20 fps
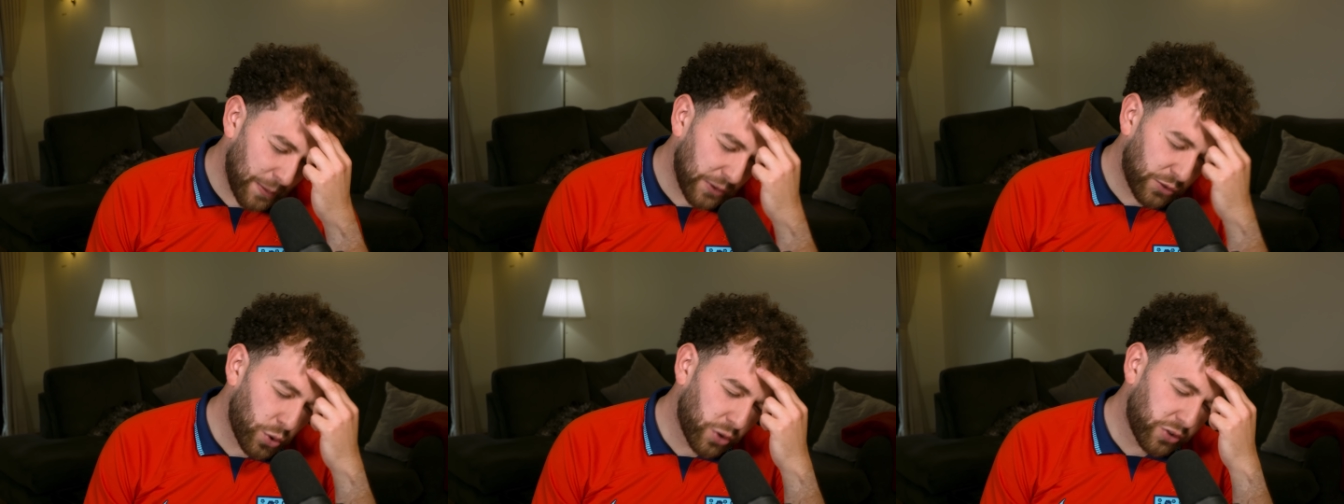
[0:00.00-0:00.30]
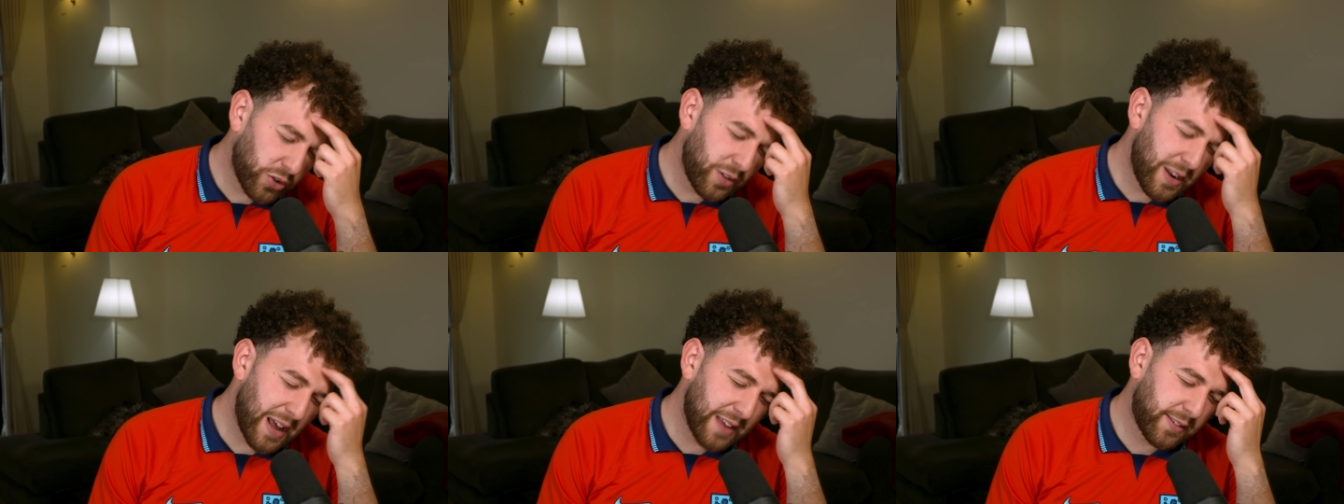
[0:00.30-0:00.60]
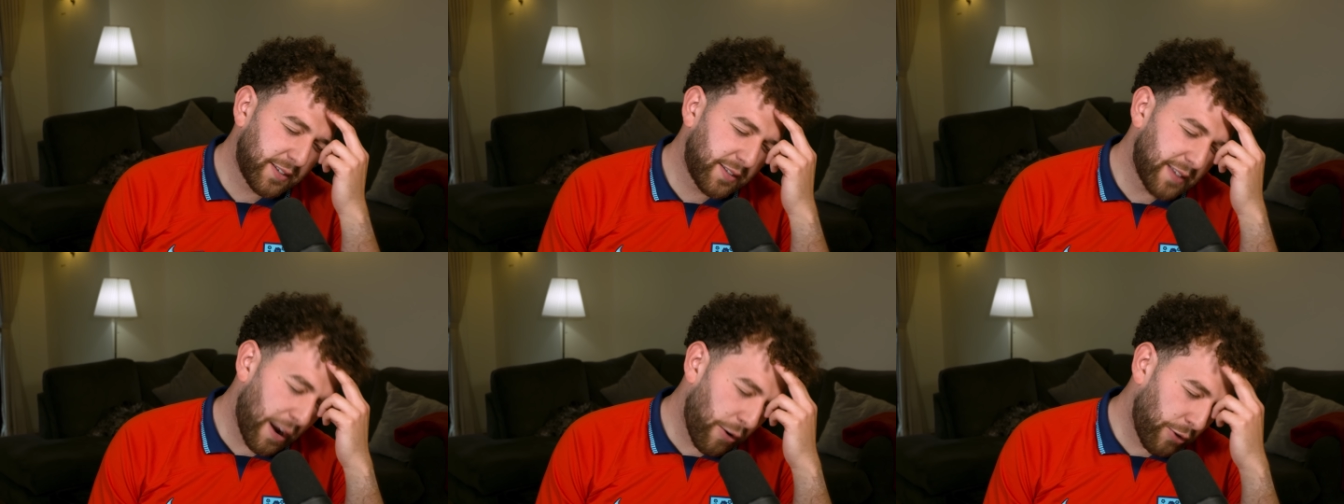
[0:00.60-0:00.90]
The squad hasn't
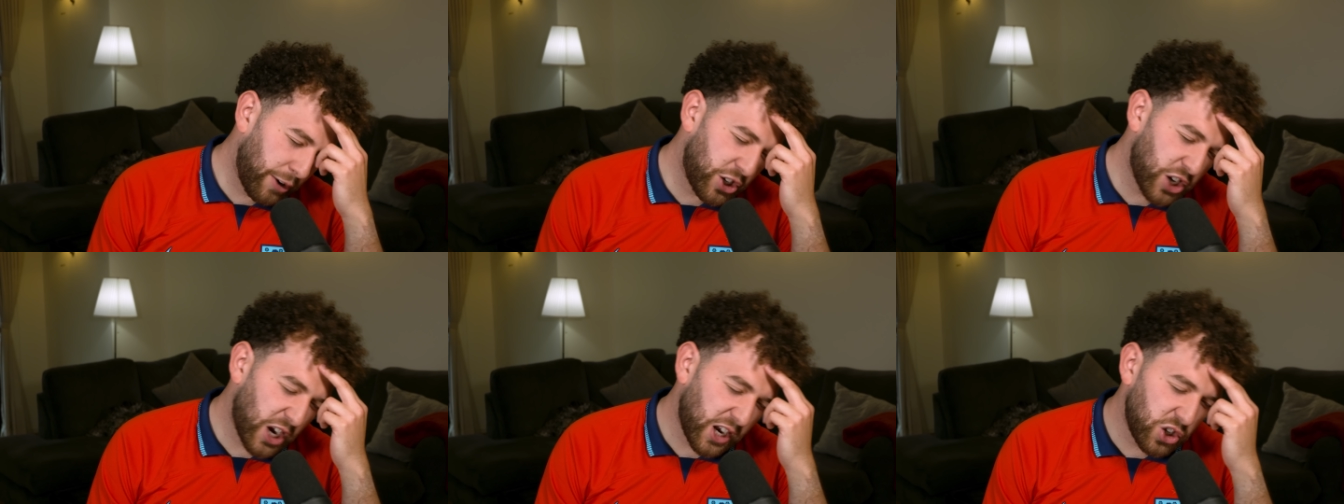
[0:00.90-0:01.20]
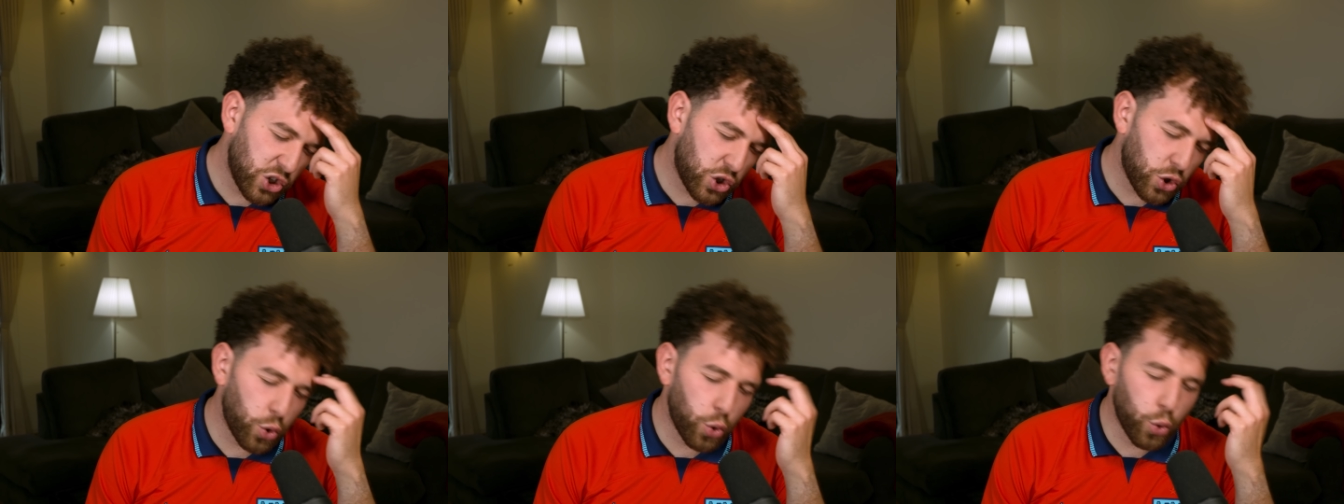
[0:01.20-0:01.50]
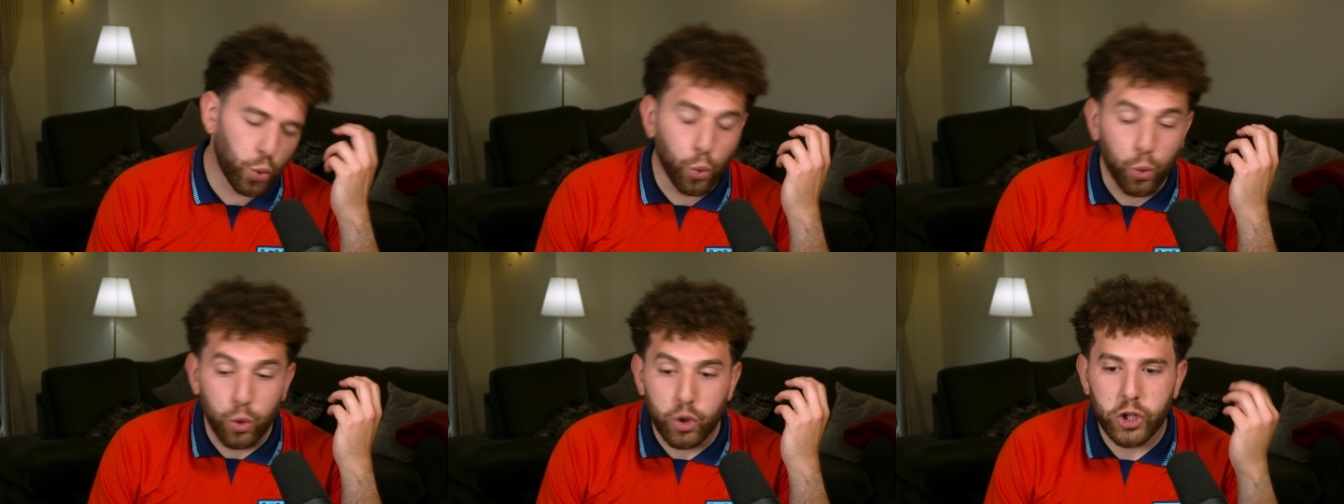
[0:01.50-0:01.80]
necessarily changed
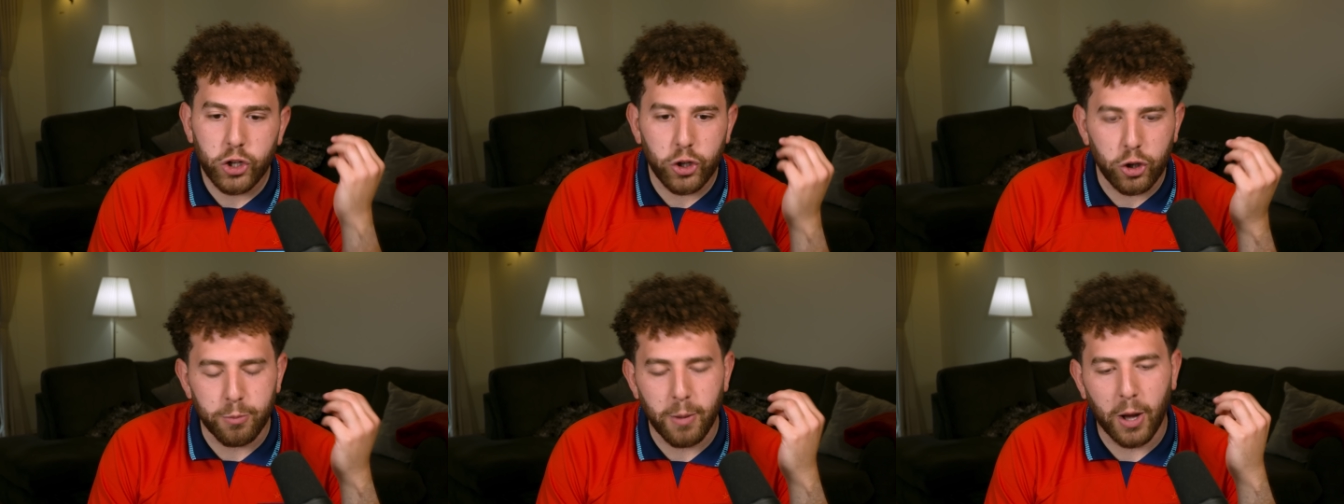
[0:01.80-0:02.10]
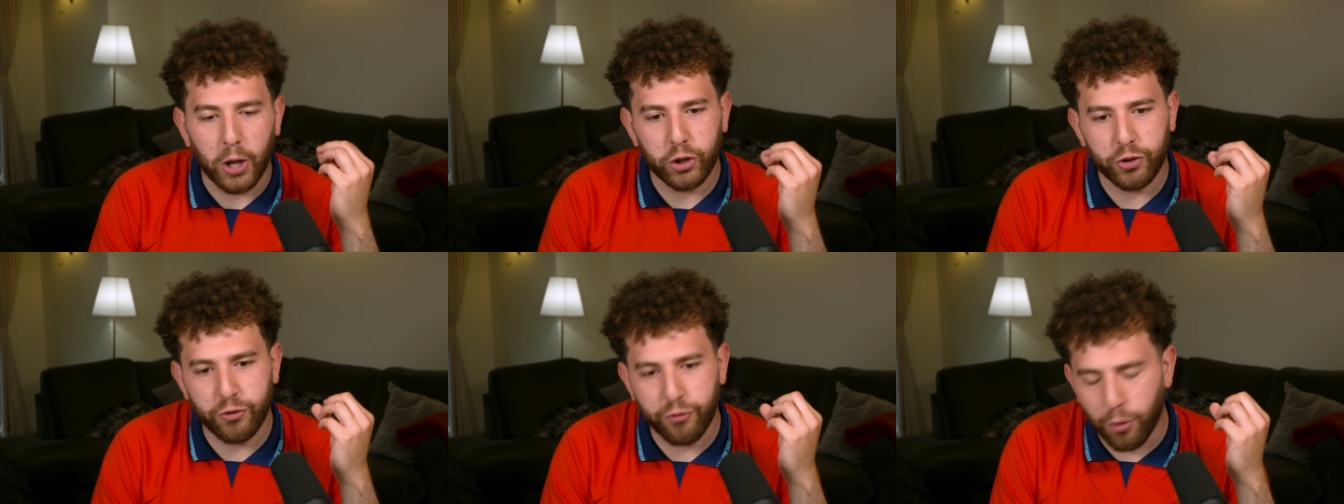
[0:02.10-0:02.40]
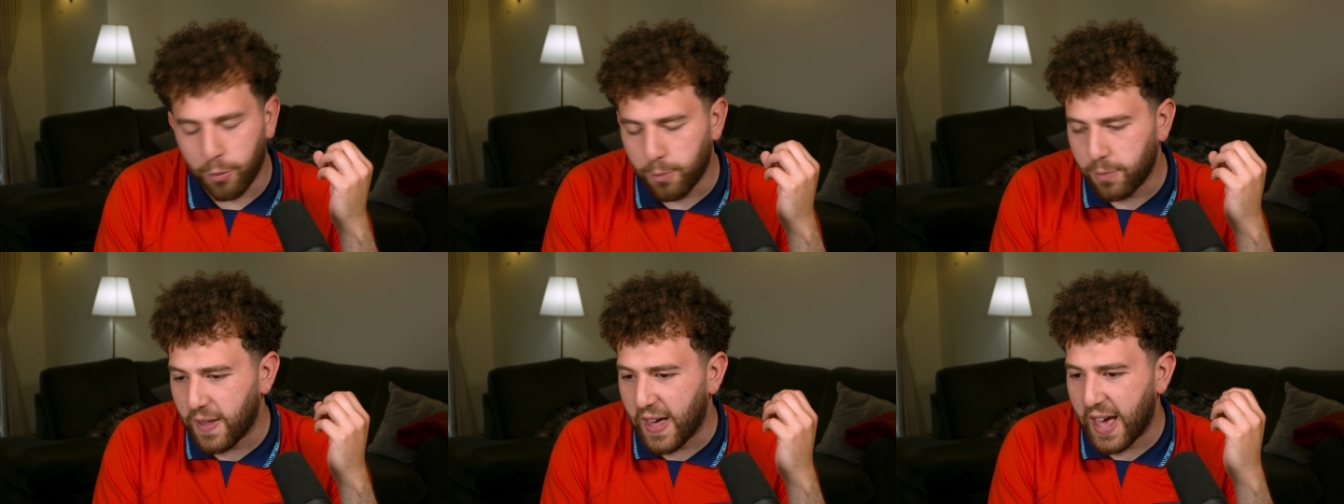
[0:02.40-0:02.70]
all too much
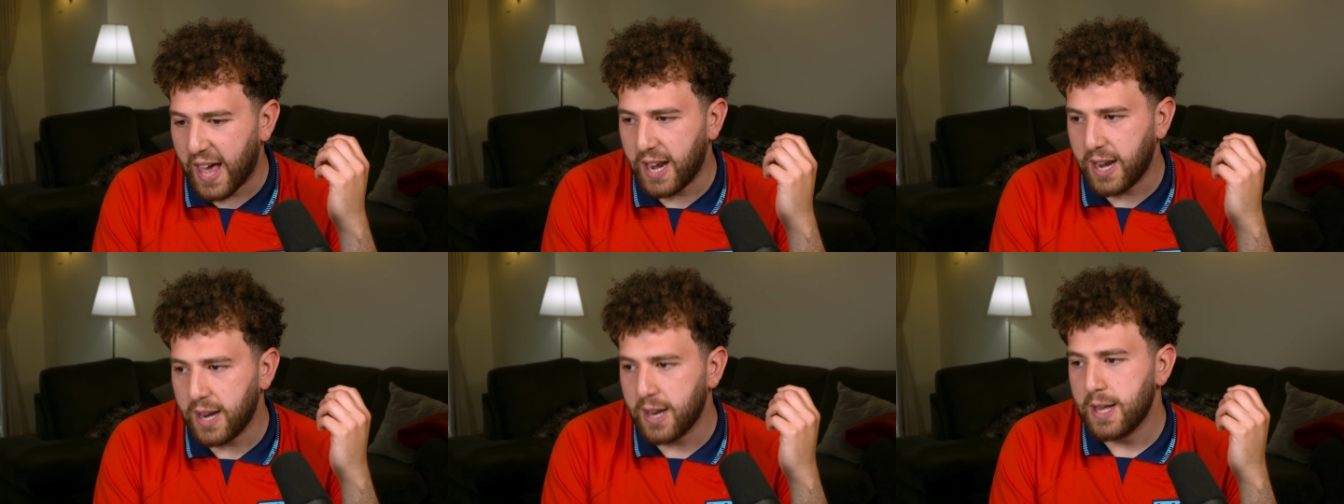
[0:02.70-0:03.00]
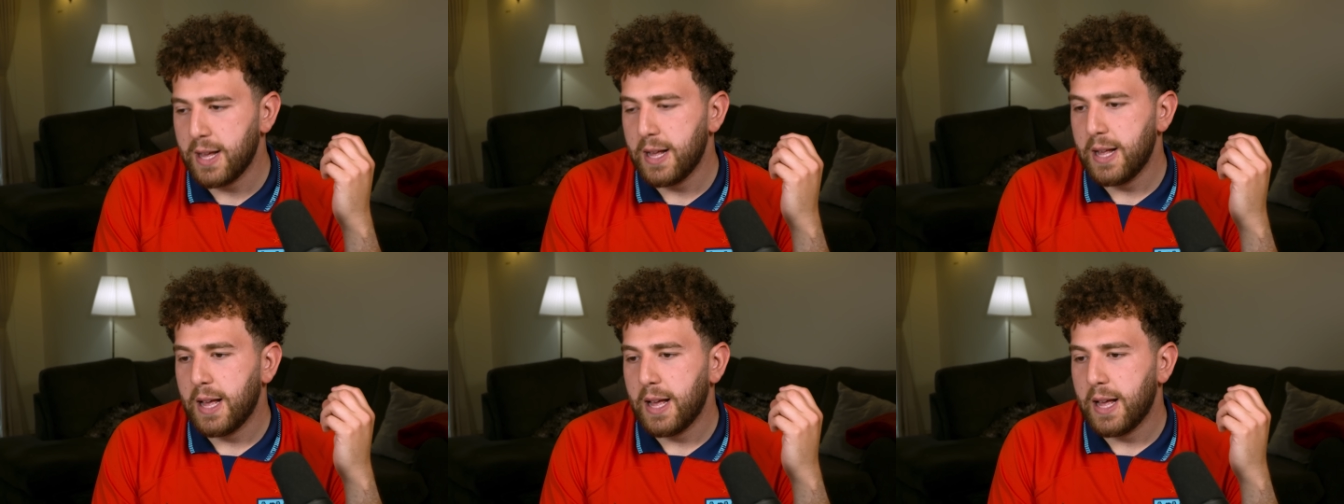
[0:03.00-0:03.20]
from then.